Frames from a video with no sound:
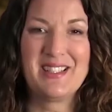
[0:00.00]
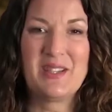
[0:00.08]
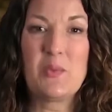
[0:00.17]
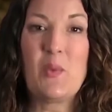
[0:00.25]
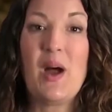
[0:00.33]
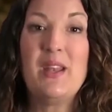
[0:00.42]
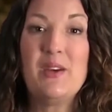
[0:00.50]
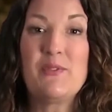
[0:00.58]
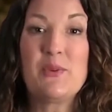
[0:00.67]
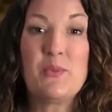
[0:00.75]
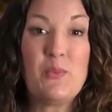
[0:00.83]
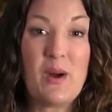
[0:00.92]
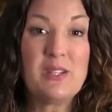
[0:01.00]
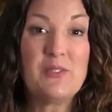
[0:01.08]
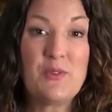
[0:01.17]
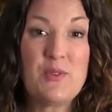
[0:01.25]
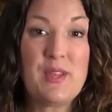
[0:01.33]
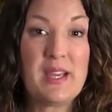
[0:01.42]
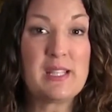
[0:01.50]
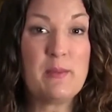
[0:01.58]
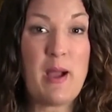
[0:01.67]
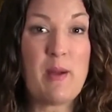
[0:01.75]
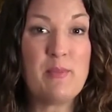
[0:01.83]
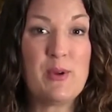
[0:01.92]
One of the wonderful things
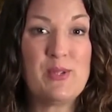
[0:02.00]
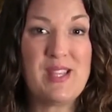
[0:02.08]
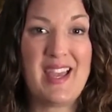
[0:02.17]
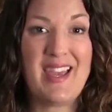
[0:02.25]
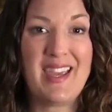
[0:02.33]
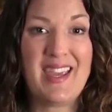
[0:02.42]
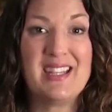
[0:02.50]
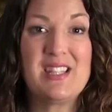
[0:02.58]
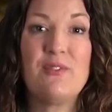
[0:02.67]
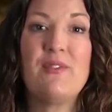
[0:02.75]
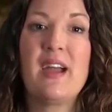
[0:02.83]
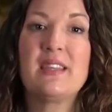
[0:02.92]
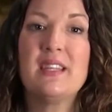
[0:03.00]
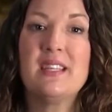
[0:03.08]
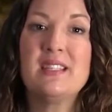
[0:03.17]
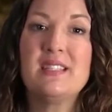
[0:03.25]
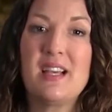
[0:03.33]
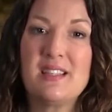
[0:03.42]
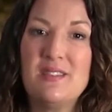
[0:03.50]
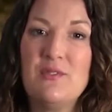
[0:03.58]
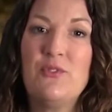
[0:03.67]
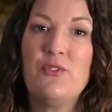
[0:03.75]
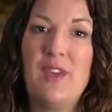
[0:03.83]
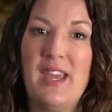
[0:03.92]
about mosaic is the fact that it
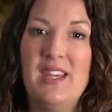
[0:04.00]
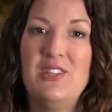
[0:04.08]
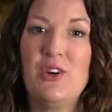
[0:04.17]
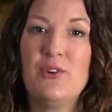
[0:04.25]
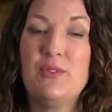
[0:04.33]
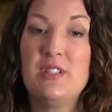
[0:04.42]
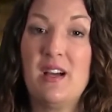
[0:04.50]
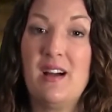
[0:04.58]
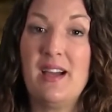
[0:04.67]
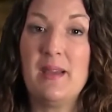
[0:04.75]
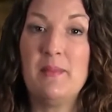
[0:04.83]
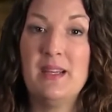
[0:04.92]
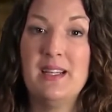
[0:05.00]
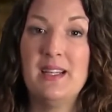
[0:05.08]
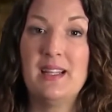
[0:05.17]
doesn't fade over time,